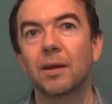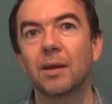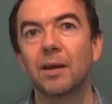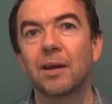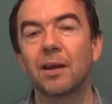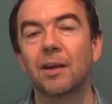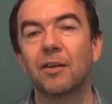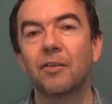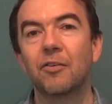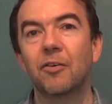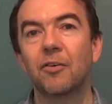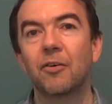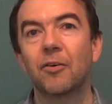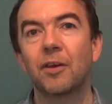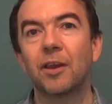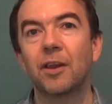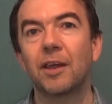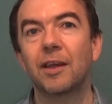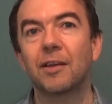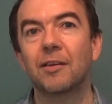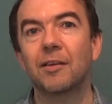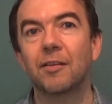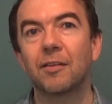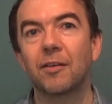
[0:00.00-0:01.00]
And draw
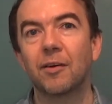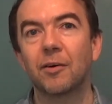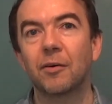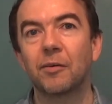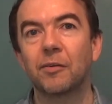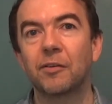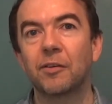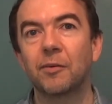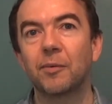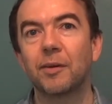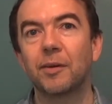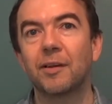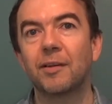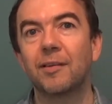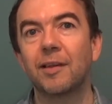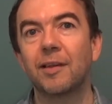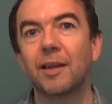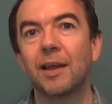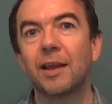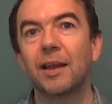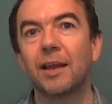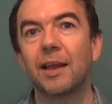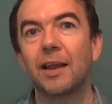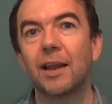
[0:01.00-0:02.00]
near to those who would
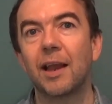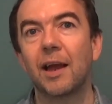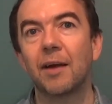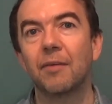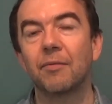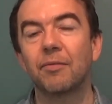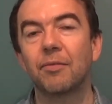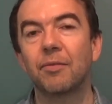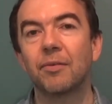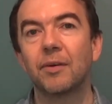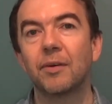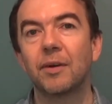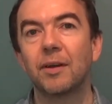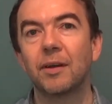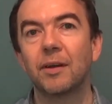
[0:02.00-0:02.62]
dearly love